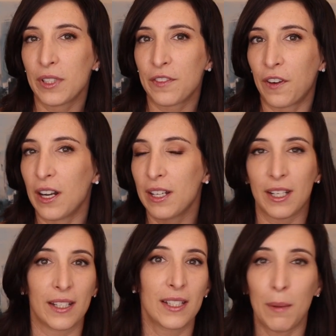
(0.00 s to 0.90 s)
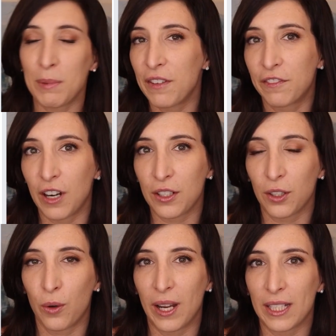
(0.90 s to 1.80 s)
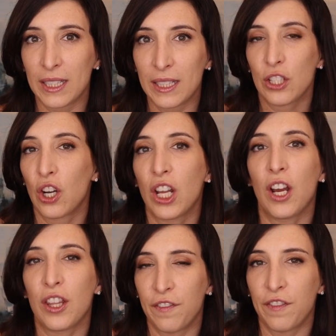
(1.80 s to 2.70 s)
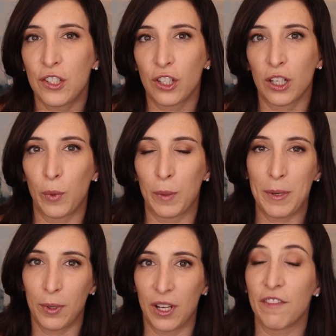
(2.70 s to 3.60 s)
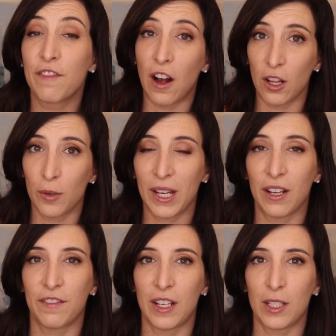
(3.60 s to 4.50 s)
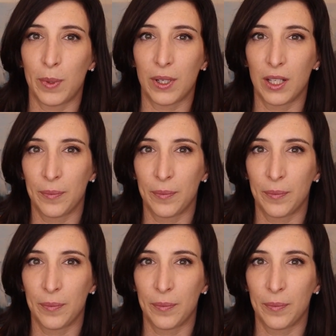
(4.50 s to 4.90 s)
as friends, accepting friend requests, turning on the feature where people can follow me on Facebook.